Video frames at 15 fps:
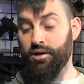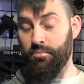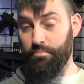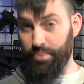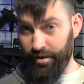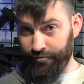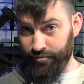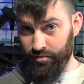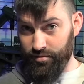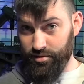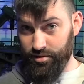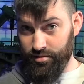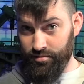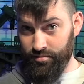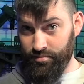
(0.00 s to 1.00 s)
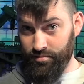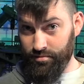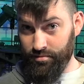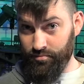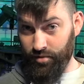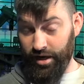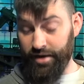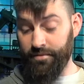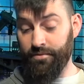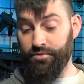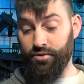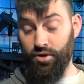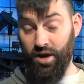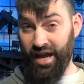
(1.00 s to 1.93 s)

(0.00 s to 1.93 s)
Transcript: buffers, right? They're